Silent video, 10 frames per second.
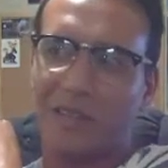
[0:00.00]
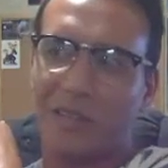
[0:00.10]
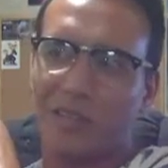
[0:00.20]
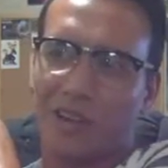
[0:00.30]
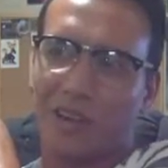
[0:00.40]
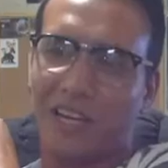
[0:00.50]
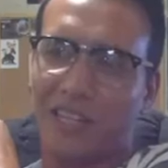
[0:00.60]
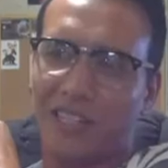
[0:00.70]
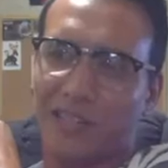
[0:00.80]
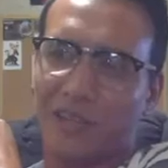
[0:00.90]
there's all
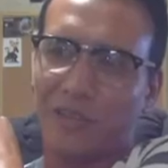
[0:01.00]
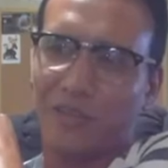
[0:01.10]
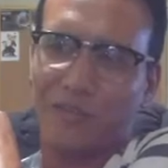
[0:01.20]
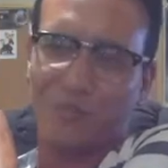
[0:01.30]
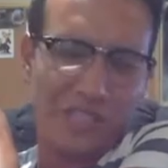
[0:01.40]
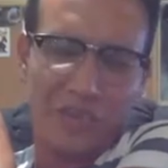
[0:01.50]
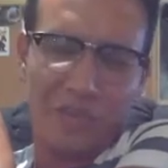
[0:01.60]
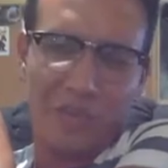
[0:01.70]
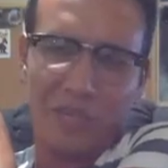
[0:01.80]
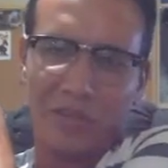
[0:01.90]
kinds of other
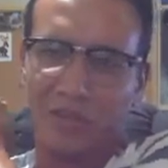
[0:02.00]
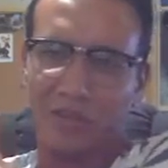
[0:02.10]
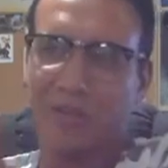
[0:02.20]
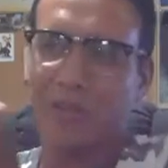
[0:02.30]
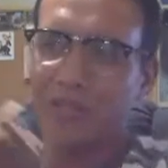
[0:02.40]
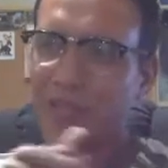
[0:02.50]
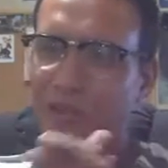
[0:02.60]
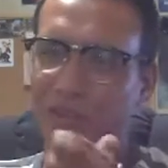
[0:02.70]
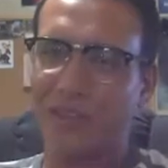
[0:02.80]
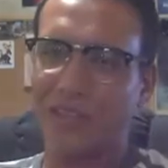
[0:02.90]
geometrical
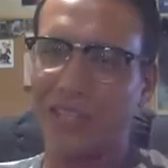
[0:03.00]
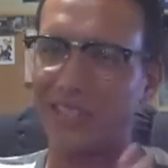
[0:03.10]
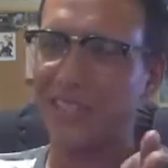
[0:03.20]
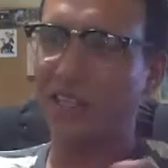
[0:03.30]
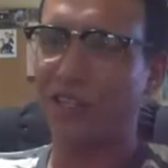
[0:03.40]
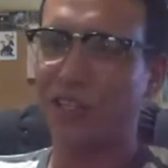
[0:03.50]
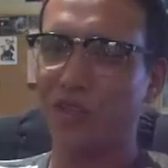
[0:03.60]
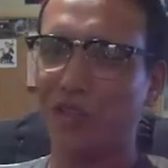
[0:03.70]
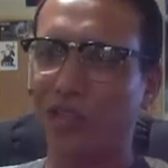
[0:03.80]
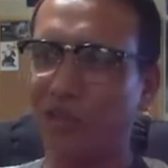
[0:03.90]
things that you can
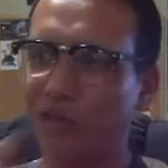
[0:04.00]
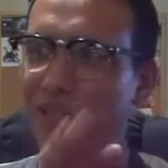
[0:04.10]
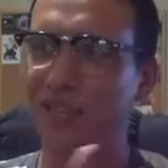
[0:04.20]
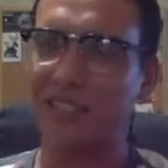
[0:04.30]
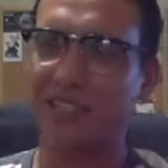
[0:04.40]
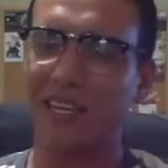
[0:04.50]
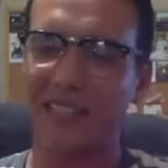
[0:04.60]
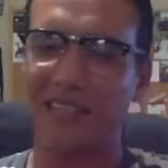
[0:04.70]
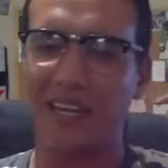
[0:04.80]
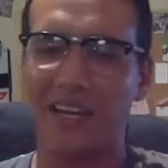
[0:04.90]
do to use this thing
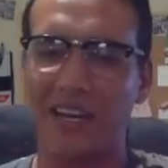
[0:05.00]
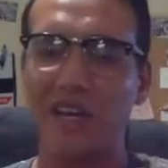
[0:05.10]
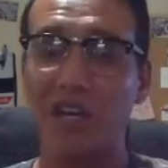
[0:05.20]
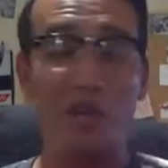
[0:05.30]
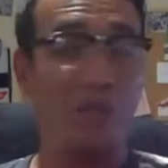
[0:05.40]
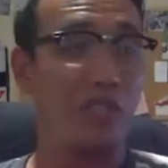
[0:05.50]
as a guide. But